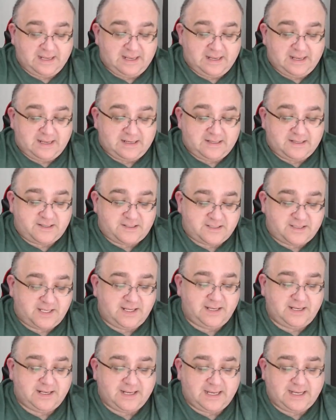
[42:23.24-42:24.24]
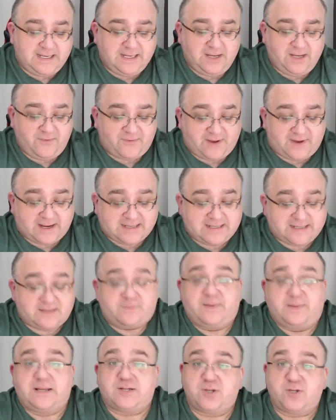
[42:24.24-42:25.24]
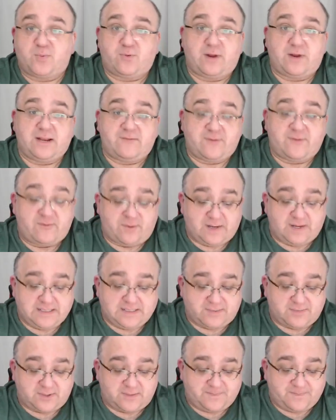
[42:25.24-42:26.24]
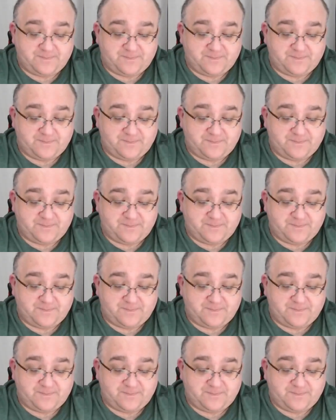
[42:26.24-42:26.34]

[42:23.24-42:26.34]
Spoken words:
You see, getting infected makes your brain rewritable.